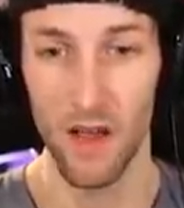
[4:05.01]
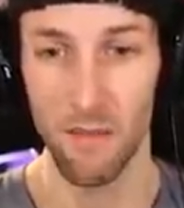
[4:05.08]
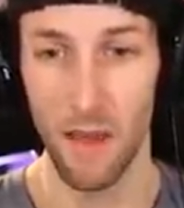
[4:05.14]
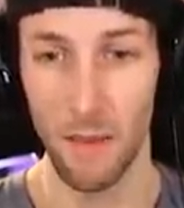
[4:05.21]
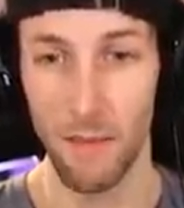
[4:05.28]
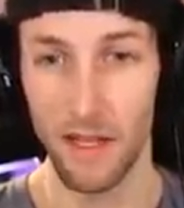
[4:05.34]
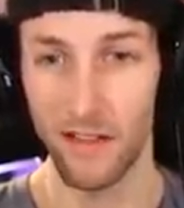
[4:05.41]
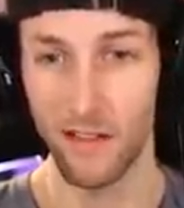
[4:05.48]

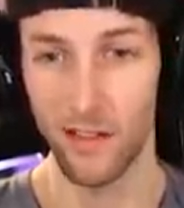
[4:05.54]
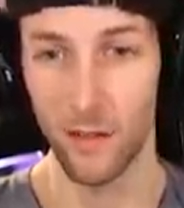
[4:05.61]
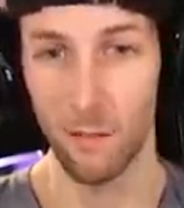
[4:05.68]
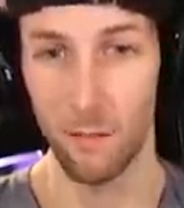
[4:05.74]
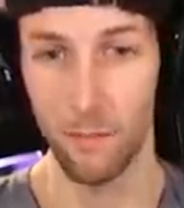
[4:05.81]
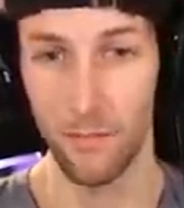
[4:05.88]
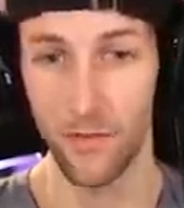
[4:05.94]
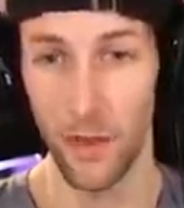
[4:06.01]
Maybe it's the
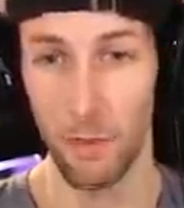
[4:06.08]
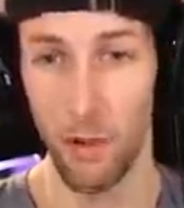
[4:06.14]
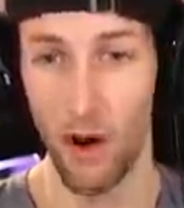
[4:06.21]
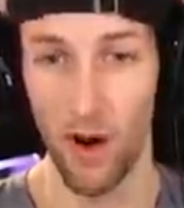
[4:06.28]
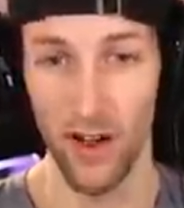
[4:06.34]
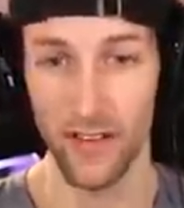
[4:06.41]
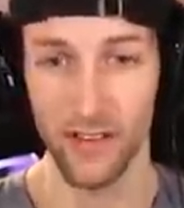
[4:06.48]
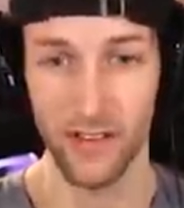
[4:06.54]

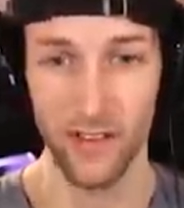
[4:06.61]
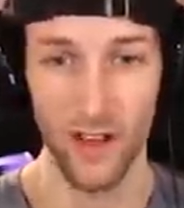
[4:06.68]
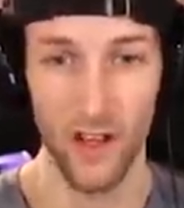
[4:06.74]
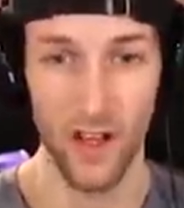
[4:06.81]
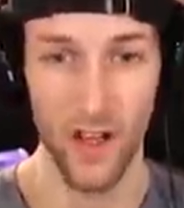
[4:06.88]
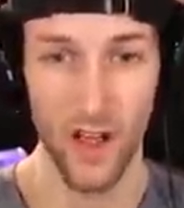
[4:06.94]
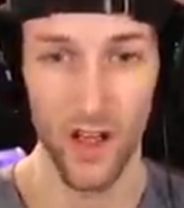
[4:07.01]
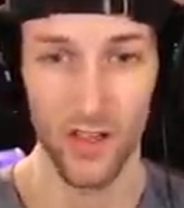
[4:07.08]
boss.
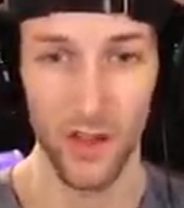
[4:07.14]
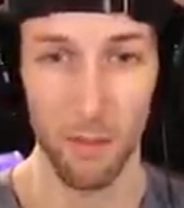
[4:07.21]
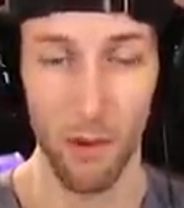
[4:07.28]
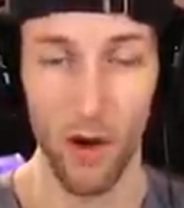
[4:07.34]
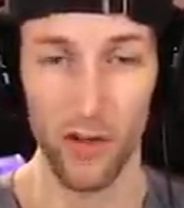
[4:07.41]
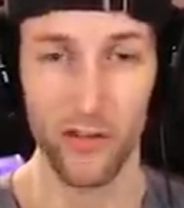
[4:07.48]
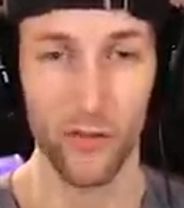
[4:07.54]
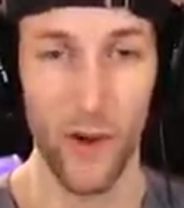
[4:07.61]
The
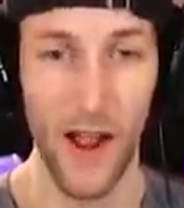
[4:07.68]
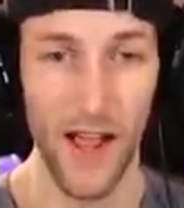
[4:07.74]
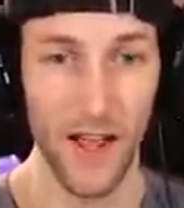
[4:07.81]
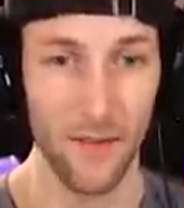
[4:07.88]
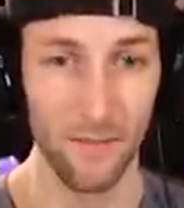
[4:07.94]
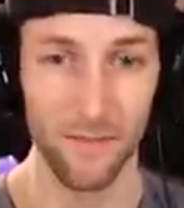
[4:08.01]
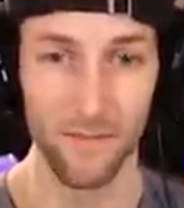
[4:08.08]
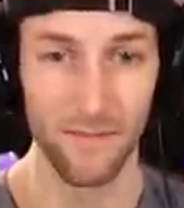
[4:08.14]
boss
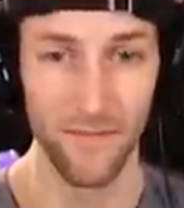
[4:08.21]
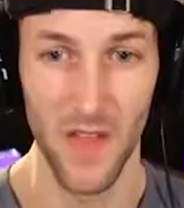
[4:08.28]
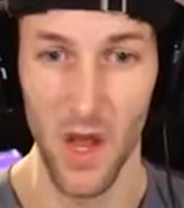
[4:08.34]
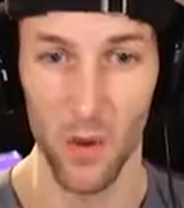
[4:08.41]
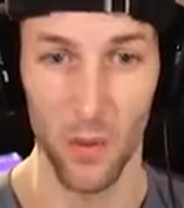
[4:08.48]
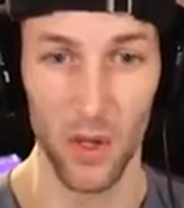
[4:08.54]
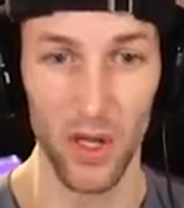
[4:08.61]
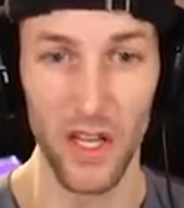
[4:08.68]
rat.
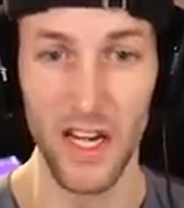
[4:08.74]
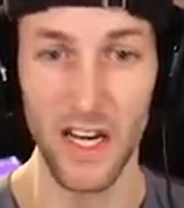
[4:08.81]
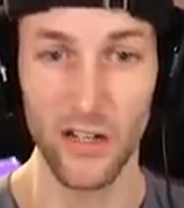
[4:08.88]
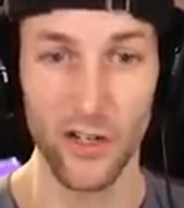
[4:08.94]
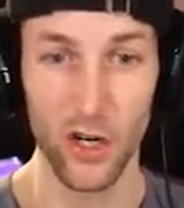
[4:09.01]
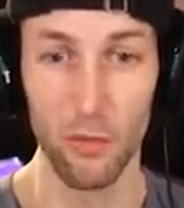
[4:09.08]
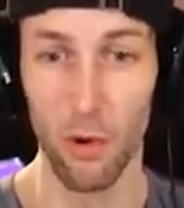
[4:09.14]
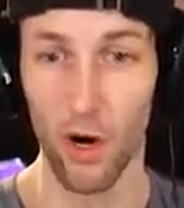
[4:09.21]
We only
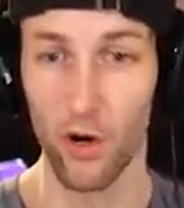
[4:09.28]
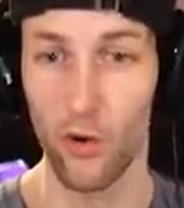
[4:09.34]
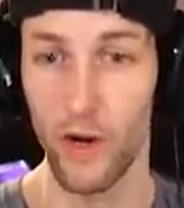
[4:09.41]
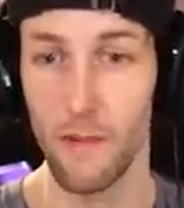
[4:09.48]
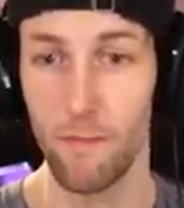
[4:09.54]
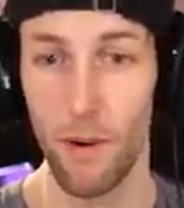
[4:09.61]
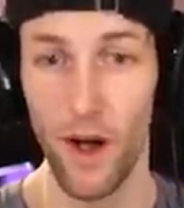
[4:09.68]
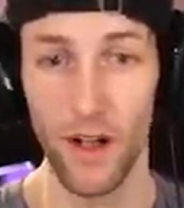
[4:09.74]
need 2 more
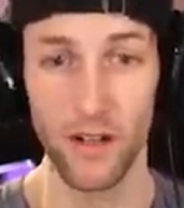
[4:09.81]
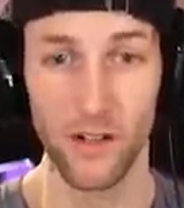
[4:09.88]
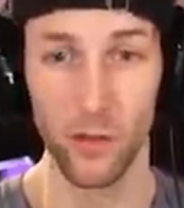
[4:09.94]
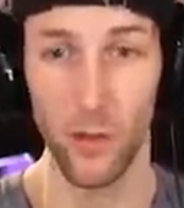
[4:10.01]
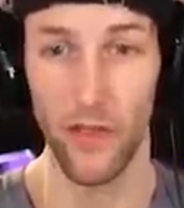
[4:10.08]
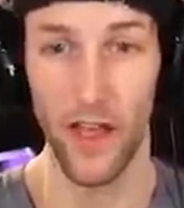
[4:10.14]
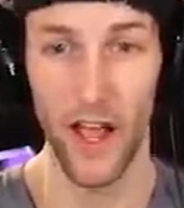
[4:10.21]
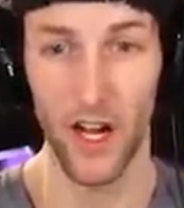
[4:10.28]
green
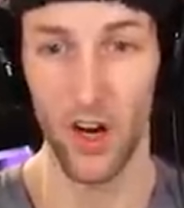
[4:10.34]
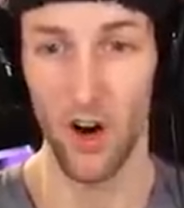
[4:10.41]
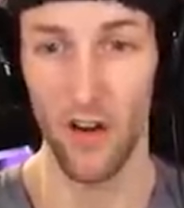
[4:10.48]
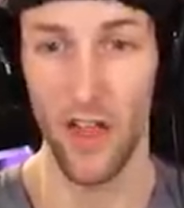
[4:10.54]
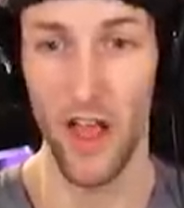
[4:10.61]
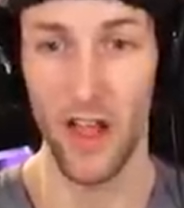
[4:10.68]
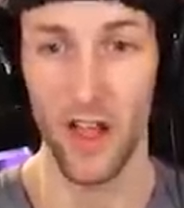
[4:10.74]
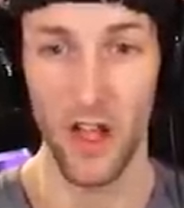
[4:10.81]
buttons. Where the heck
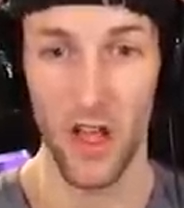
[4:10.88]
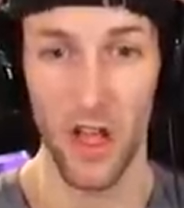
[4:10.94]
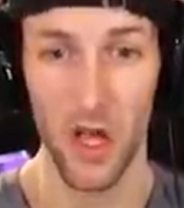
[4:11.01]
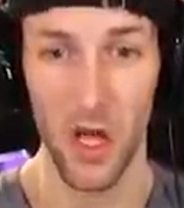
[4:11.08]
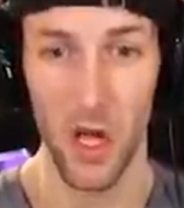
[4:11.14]
are they?